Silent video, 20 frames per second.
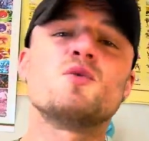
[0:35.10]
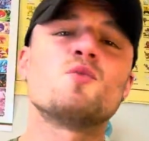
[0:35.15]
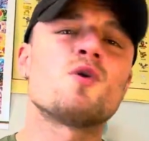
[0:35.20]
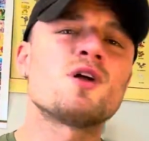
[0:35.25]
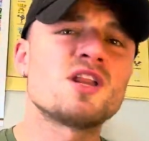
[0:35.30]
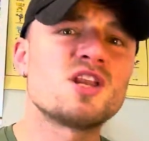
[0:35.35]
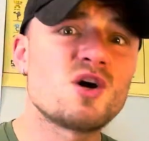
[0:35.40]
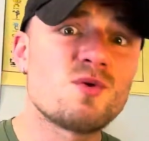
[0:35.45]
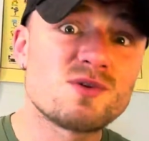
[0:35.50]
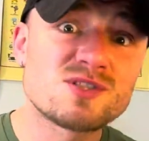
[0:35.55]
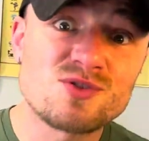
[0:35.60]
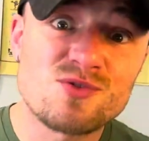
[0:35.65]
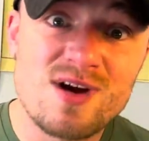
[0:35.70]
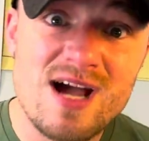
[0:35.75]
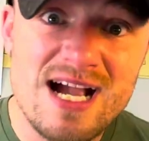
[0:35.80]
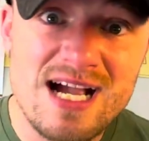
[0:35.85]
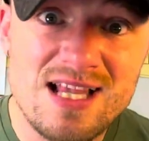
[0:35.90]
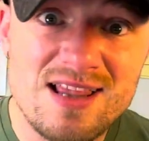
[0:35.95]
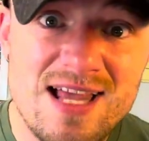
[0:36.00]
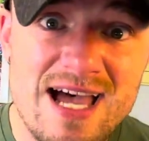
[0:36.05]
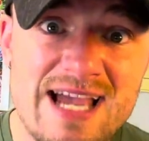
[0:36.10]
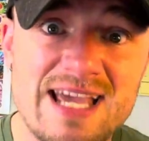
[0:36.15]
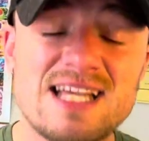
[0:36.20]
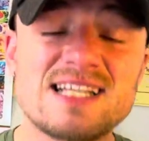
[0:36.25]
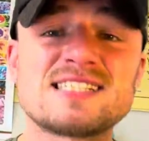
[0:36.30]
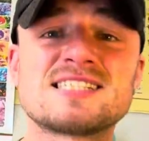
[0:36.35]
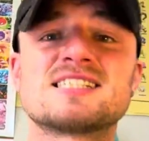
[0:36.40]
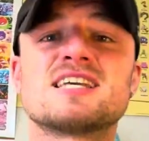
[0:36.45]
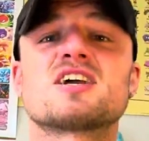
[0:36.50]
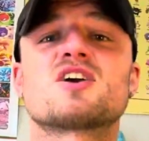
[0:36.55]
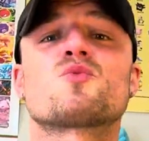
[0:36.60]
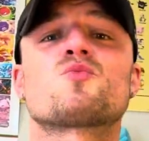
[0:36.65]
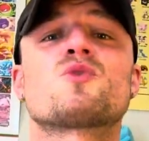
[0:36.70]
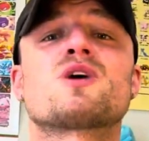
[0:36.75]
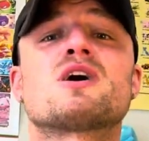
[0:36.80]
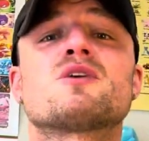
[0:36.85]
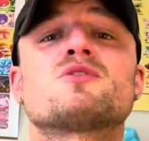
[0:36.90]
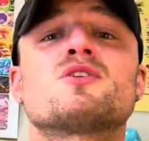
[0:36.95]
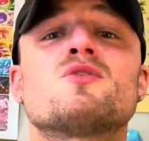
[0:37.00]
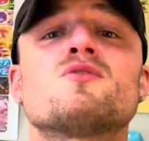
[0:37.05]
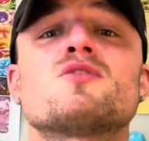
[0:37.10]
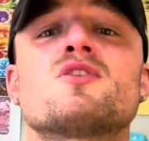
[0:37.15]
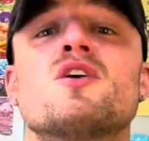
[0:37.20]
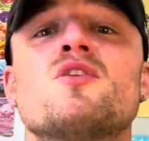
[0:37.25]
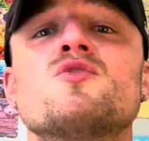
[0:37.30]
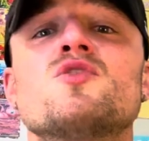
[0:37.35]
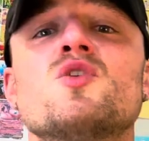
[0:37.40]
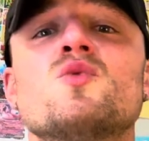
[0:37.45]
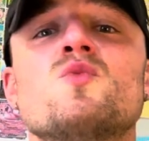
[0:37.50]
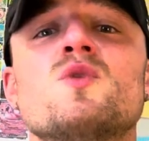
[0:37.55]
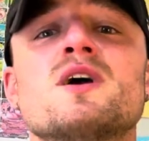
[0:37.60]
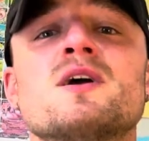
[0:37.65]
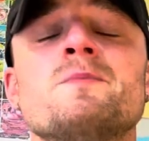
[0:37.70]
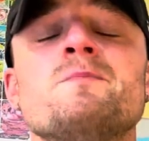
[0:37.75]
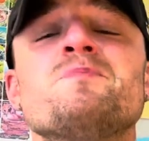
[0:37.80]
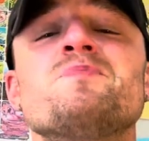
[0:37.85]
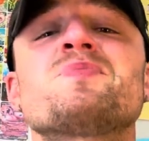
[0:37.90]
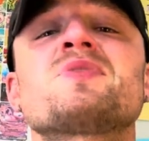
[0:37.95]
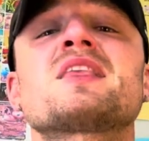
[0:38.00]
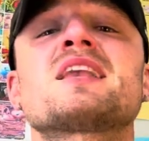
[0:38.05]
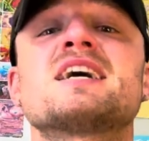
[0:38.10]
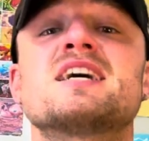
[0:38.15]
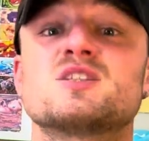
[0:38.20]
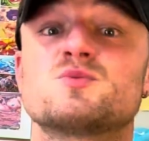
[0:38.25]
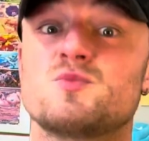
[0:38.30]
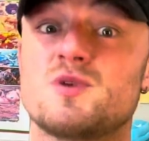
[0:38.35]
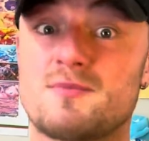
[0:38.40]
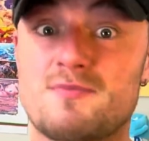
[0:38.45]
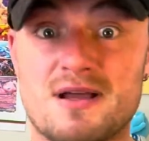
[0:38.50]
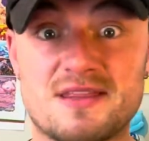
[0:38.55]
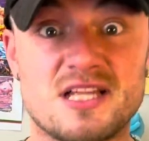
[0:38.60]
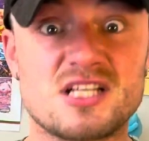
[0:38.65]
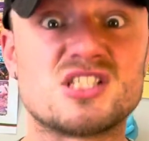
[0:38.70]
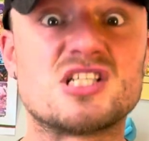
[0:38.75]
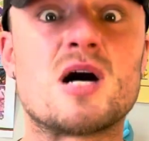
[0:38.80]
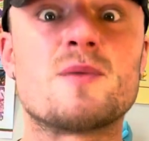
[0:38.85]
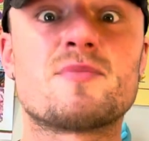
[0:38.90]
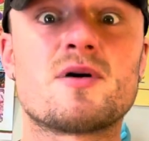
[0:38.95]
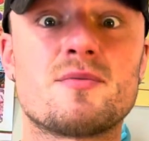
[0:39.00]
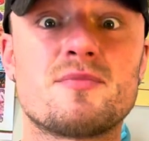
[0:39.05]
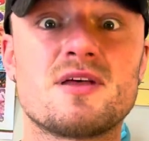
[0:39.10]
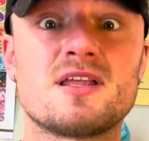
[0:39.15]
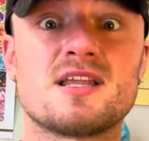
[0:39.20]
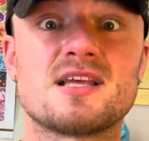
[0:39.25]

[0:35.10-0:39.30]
you want to know what's crack-a-lackin', stick around. Don't go nowhere, because we about to jump up in